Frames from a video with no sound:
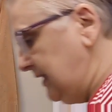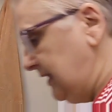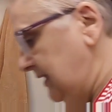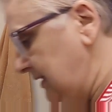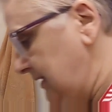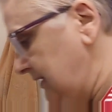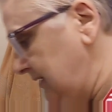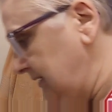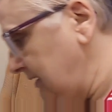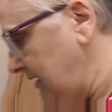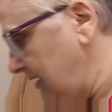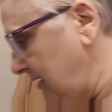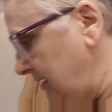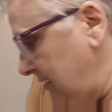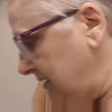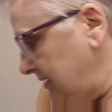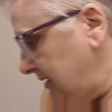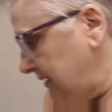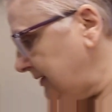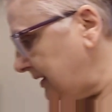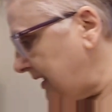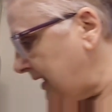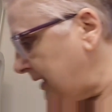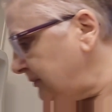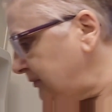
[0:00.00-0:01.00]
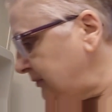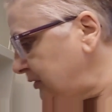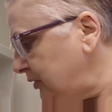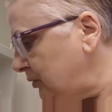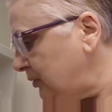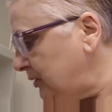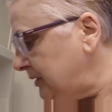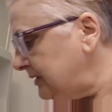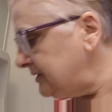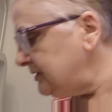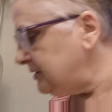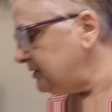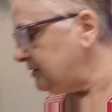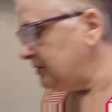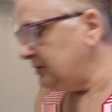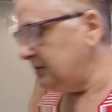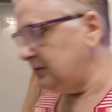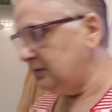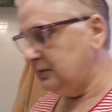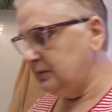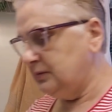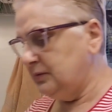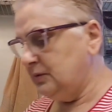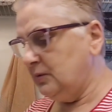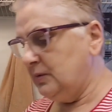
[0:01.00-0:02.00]
then uh, I'm going
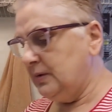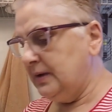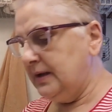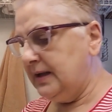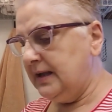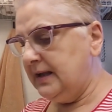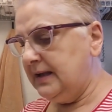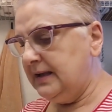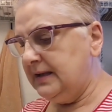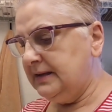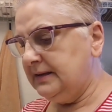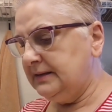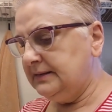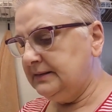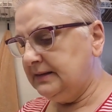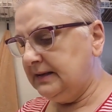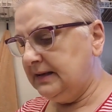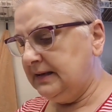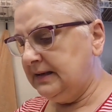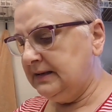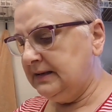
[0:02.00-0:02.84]
to go ahead